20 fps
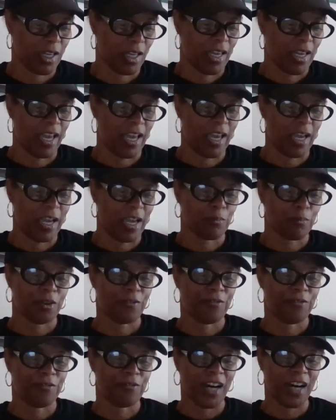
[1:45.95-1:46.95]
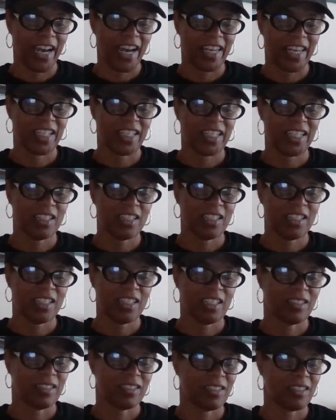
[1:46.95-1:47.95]
at providing
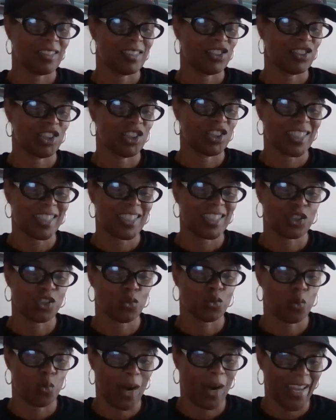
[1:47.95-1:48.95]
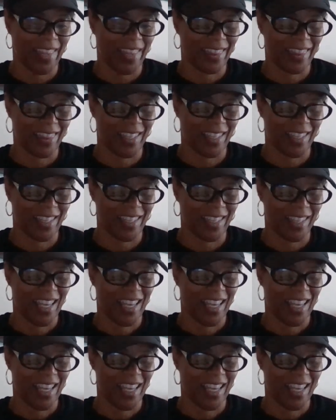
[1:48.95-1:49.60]
just the right thing